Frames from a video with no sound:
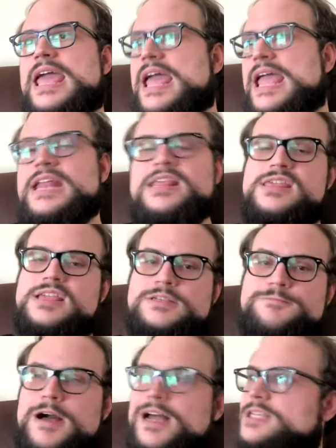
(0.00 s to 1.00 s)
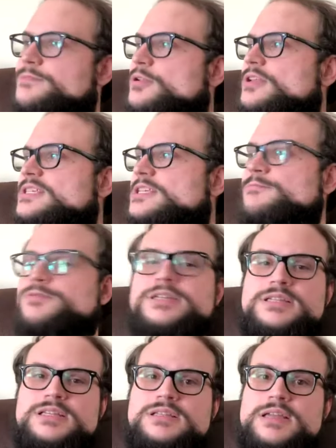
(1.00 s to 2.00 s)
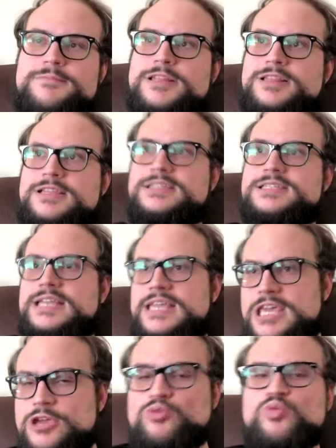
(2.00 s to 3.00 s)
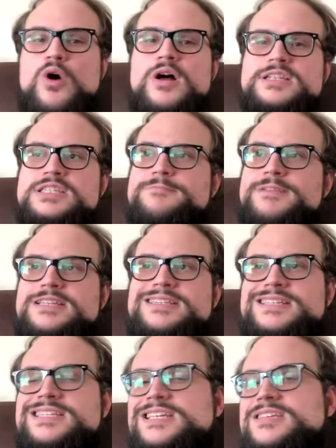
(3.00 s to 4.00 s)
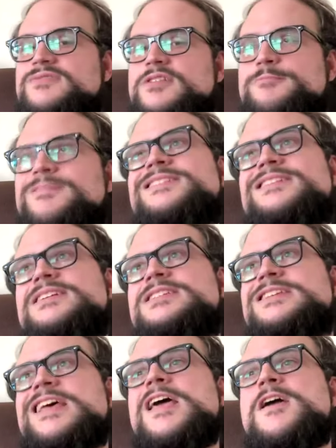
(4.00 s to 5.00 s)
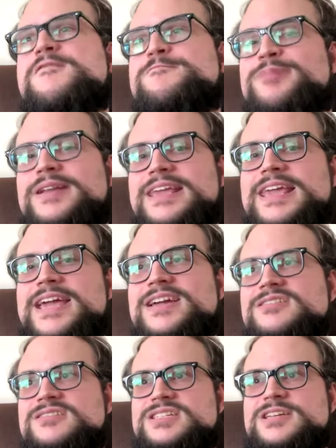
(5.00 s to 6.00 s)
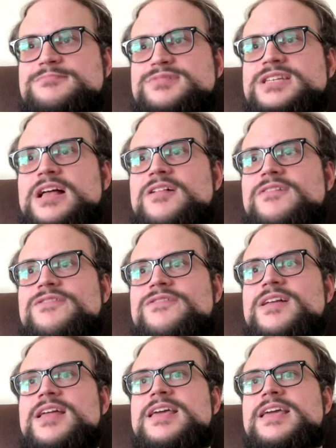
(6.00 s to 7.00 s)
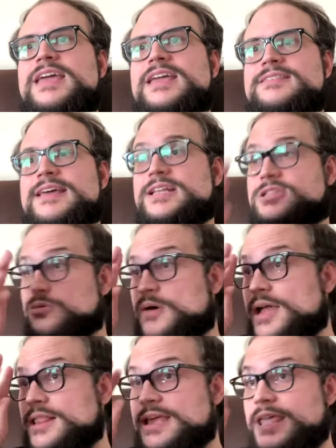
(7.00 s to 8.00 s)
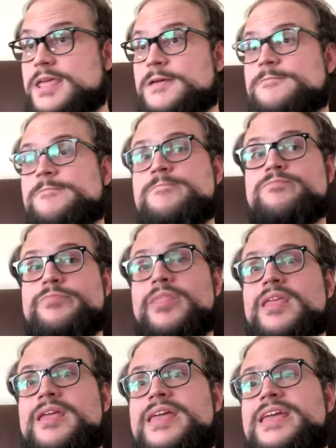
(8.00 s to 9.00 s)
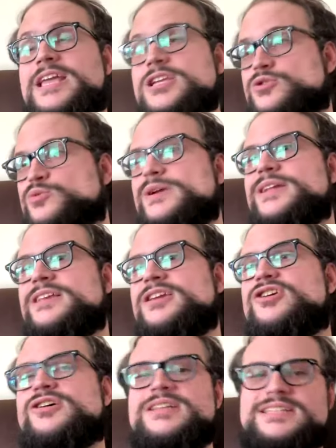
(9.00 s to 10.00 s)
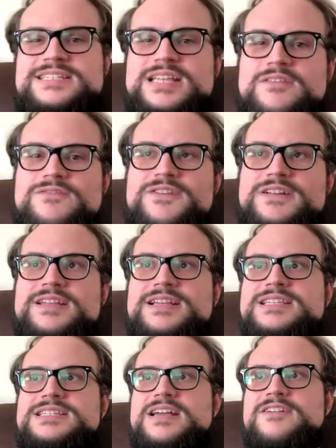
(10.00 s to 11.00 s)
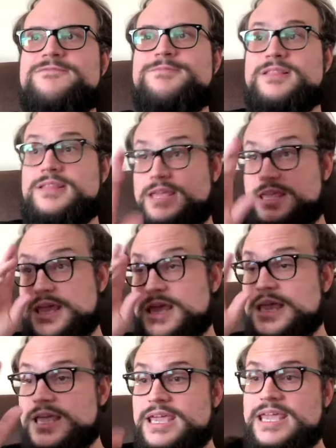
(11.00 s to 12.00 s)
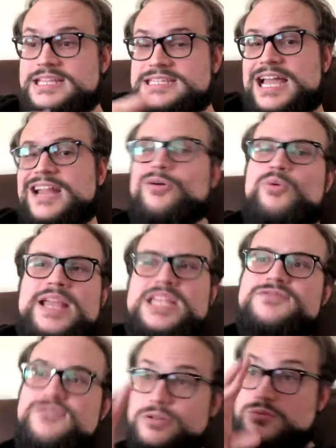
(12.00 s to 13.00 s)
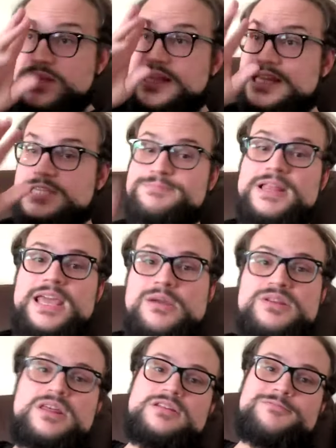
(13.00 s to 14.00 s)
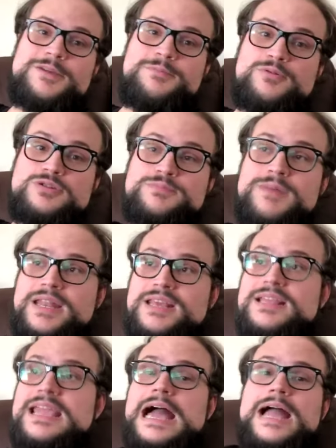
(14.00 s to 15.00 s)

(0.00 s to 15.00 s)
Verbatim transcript: anything is possible. It's completely limitless. Like he wants to be successful at business, but he hinders himself. And that's why like he's really good at self-funding stuff, but like he's kind of wasteful when he's playing with other people's money. Like